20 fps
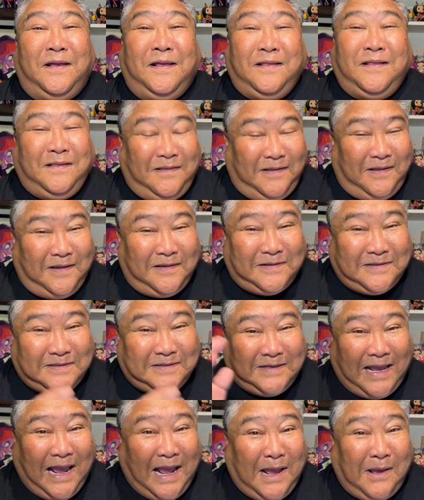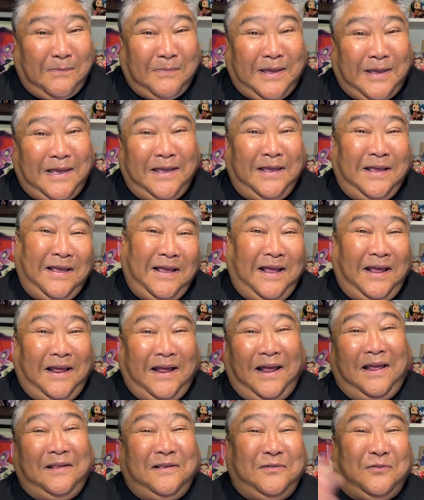Yes, Tammy,
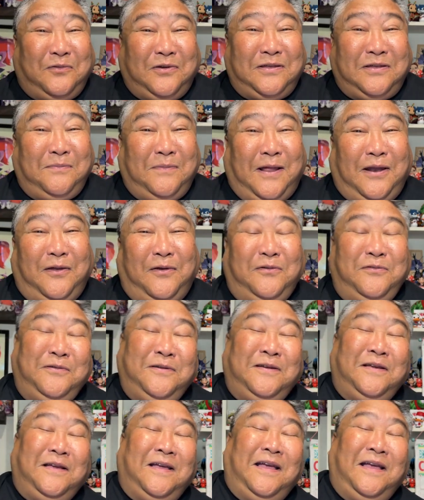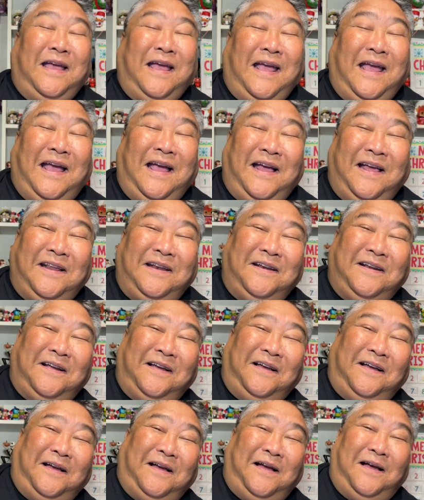Squishmallow. And
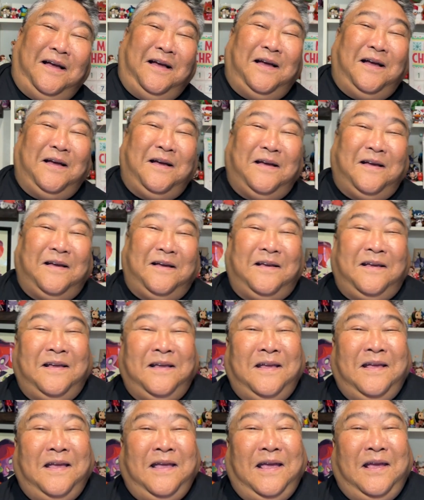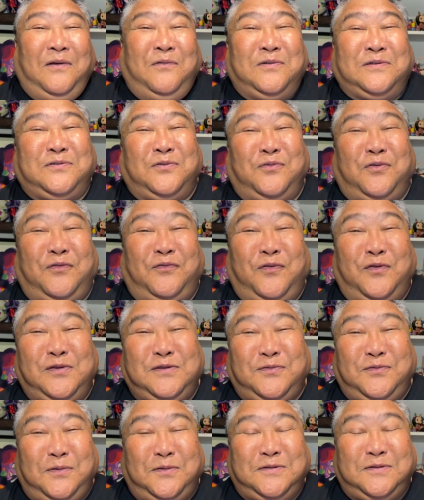it was a
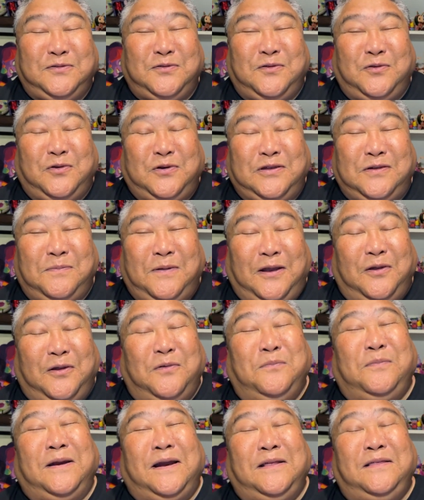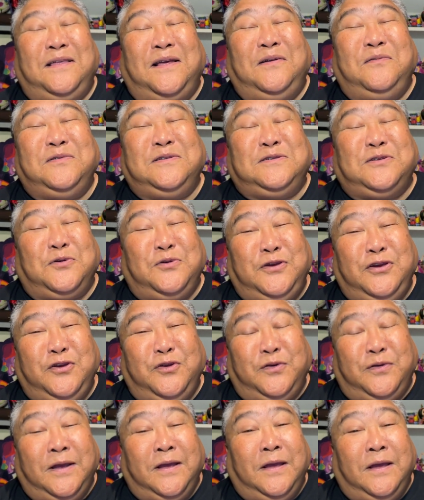reversible Squishmallow, but I thought it was so cute
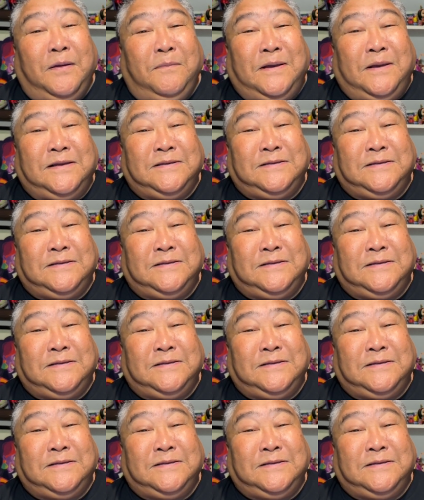because I